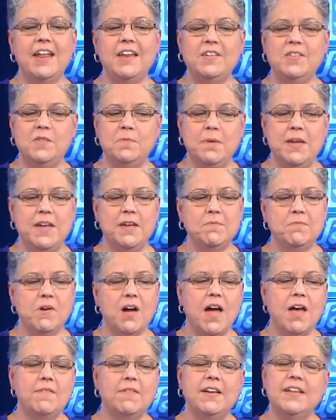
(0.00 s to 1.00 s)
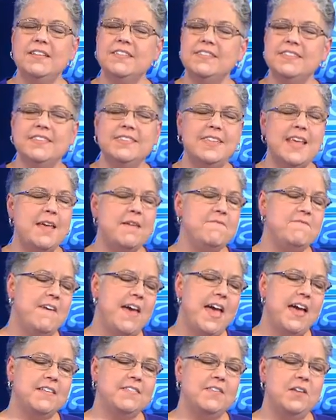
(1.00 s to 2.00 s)
And you speak in private. And it's the same
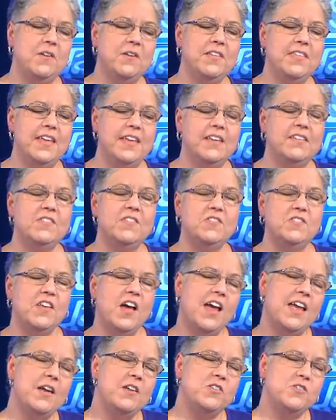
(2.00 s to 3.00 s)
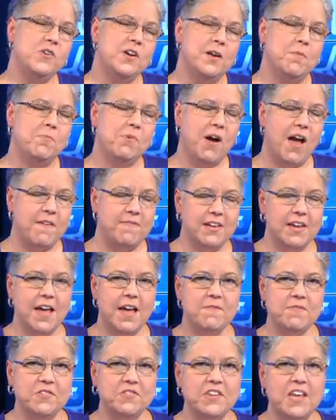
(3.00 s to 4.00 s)
facts. The only thing is, is during a private
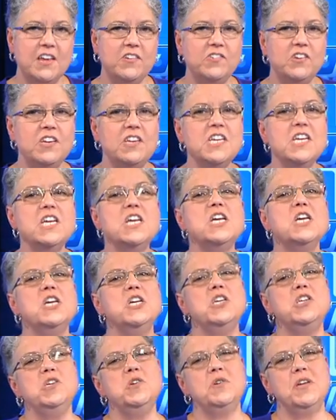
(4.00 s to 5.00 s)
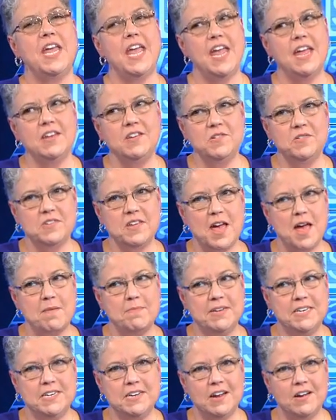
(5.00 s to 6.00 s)
conversation, you can use
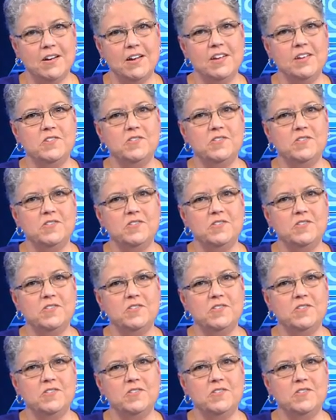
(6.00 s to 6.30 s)
commentary.